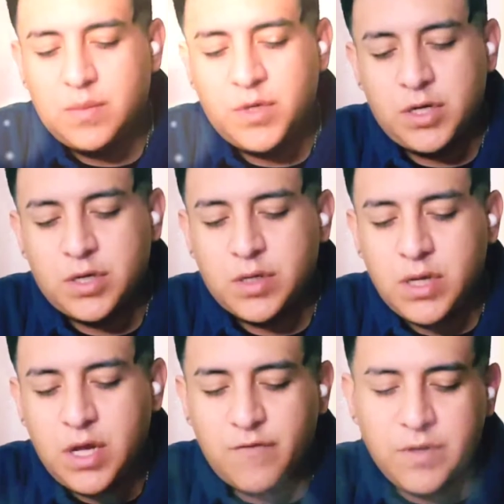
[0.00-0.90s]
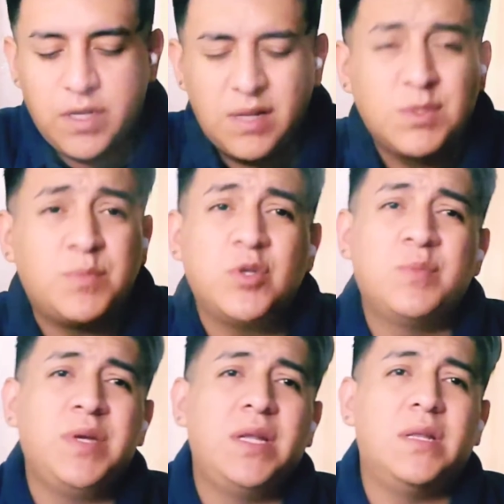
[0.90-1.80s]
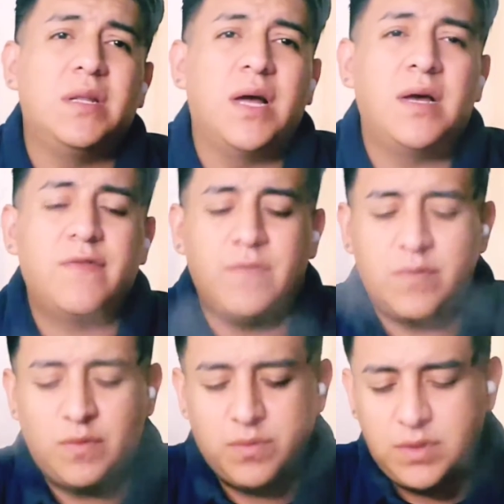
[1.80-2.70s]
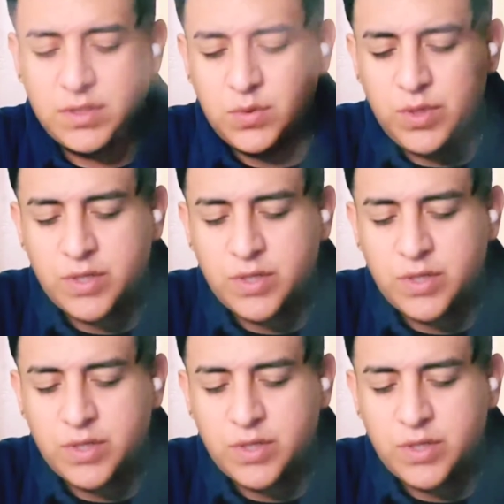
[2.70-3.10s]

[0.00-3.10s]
Hungry, you haven't ate. I'm supposed to be eating a lot for this New Year.